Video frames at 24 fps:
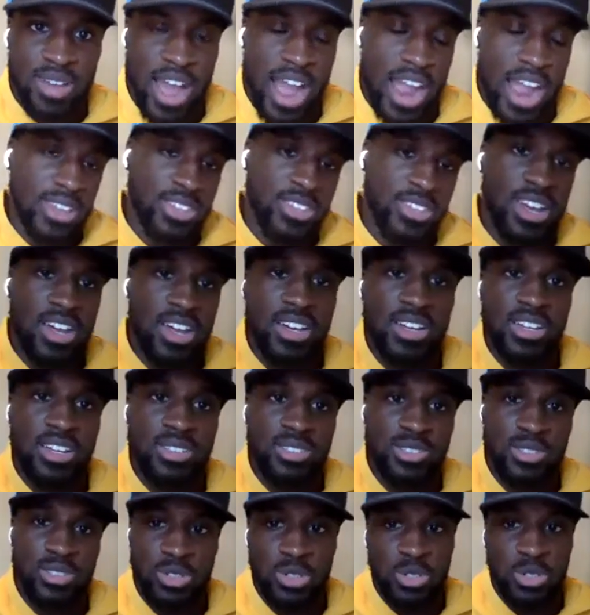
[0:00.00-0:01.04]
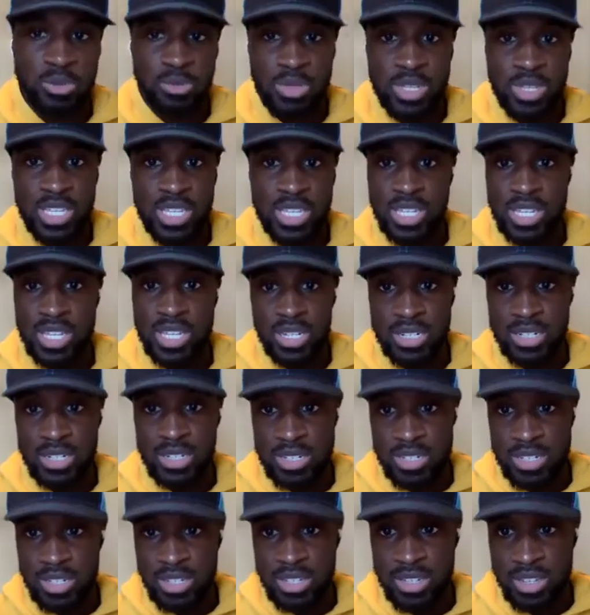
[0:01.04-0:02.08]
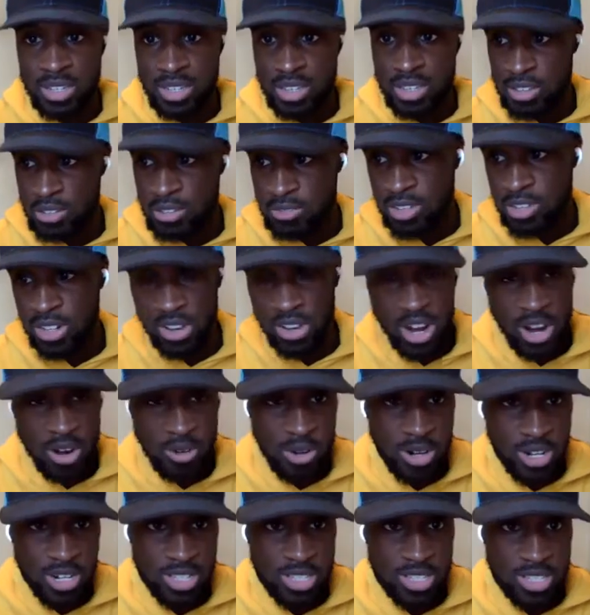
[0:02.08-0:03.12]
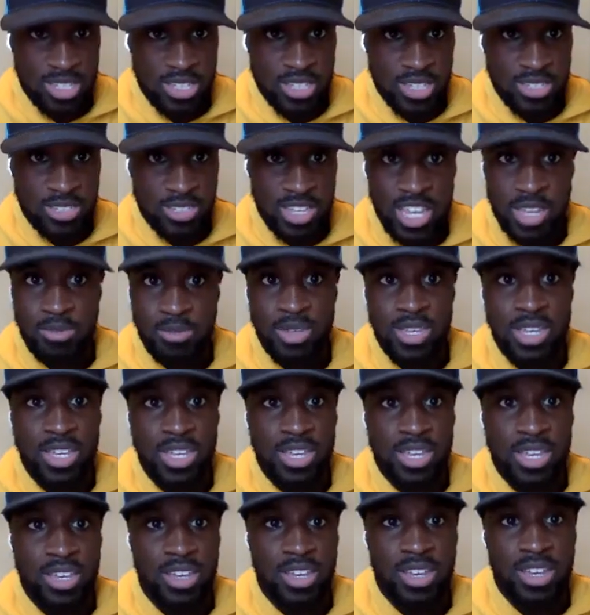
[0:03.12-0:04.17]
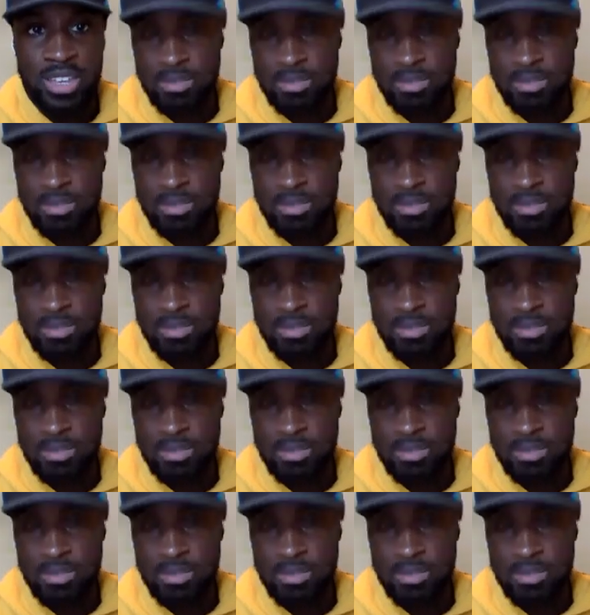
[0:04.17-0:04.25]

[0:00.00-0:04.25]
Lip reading: I just gotta do me and figure out where this can take me.